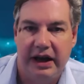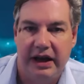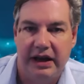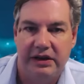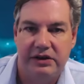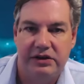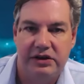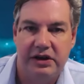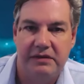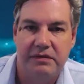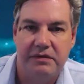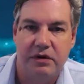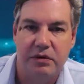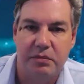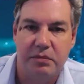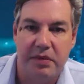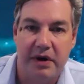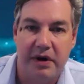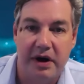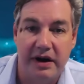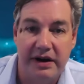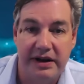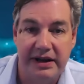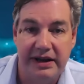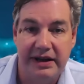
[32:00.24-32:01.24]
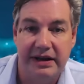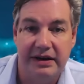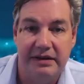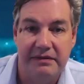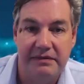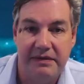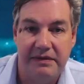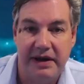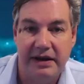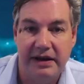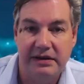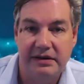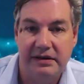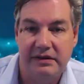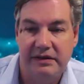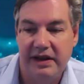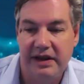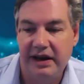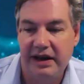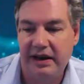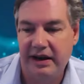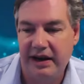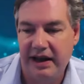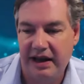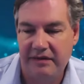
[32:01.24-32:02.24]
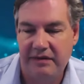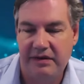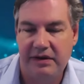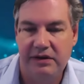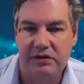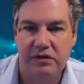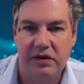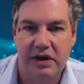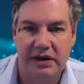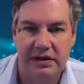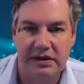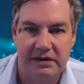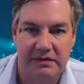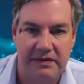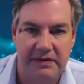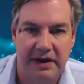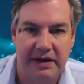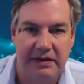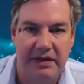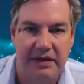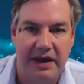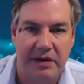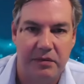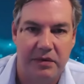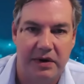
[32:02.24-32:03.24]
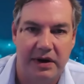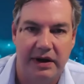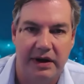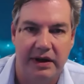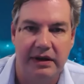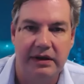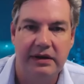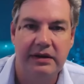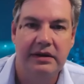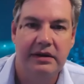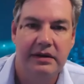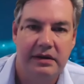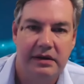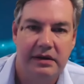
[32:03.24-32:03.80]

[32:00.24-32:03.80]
G4 binding can affect, then it can have a direct effect that way.